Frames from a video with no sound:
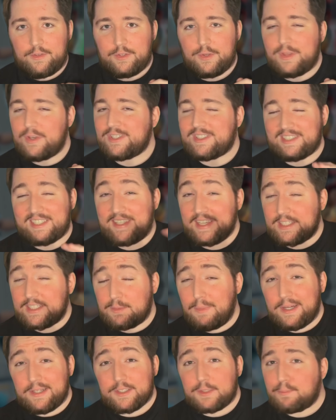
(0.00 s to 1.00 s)
So there's 6
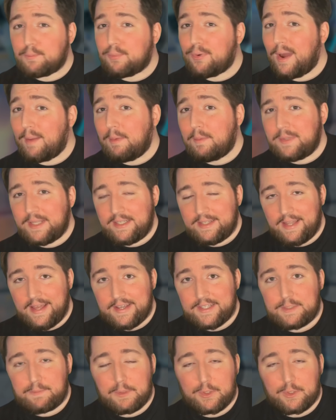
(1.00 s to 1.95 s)
months, probably less,